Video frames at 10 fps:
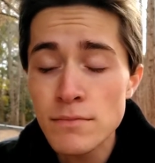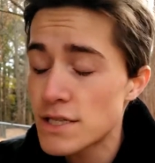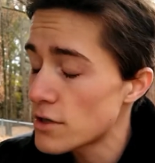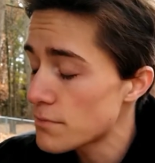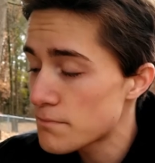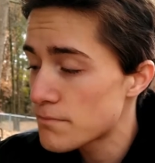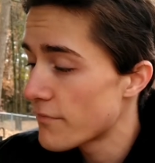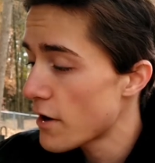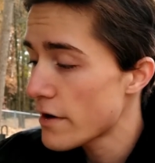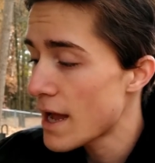Still
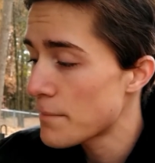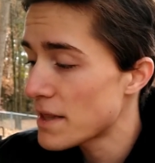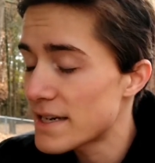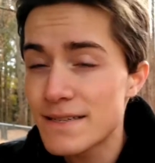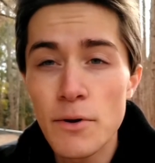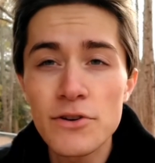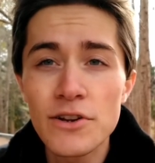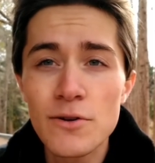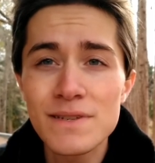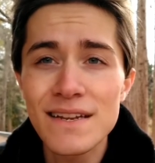very happy that it smoked, you
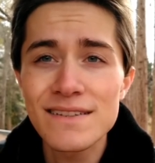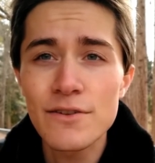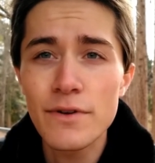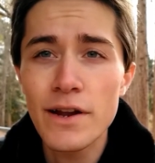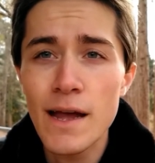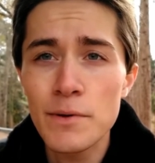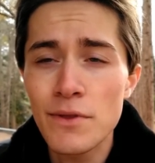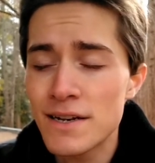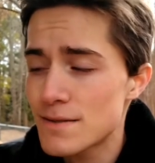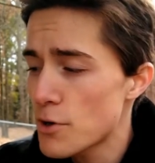know what I'm saying? Still very happy
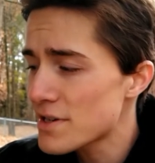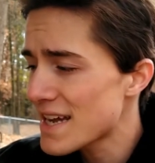that it smoked.